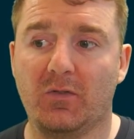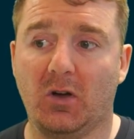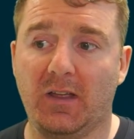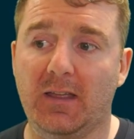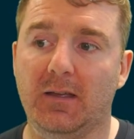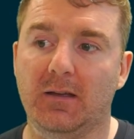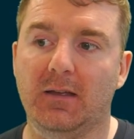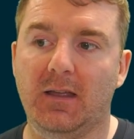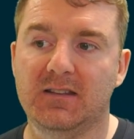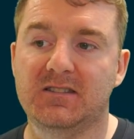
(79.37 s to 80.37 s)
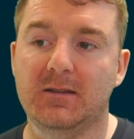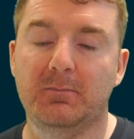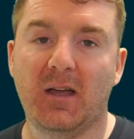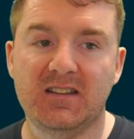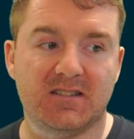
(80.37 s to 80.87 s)
got here is the
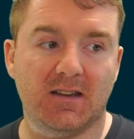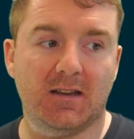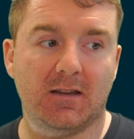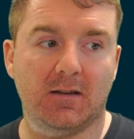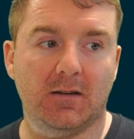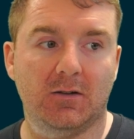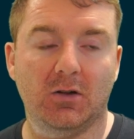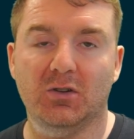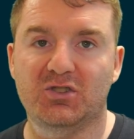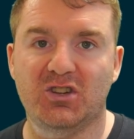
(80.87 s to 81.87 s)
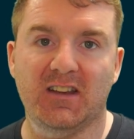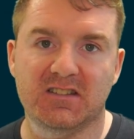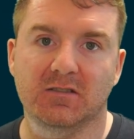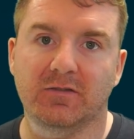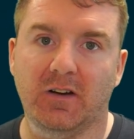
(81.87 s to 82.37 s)

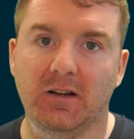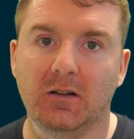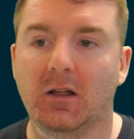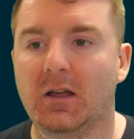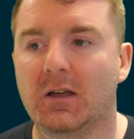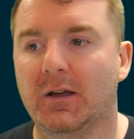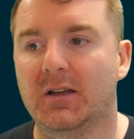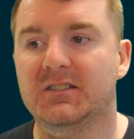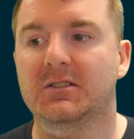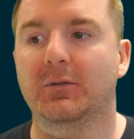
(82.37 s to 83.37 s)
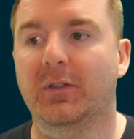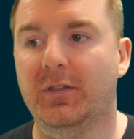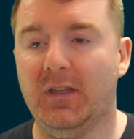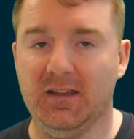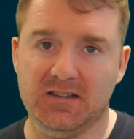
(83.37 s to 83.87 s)
basic.json file. So
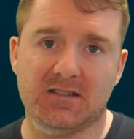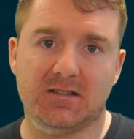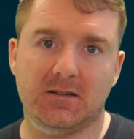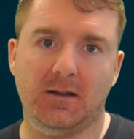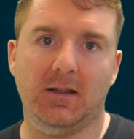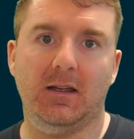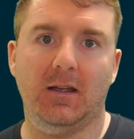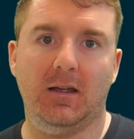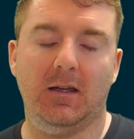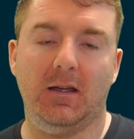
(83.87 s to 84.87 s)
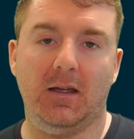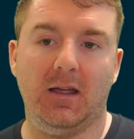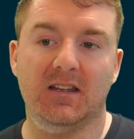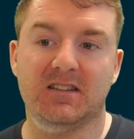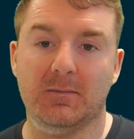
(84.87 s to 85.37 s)
this
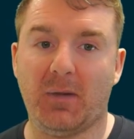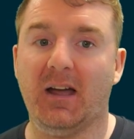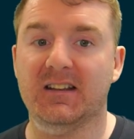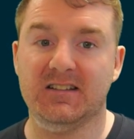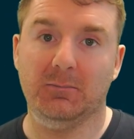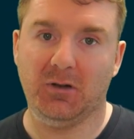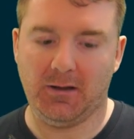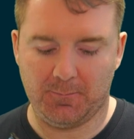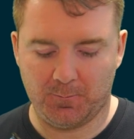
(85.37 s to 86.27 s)
is a Packer template.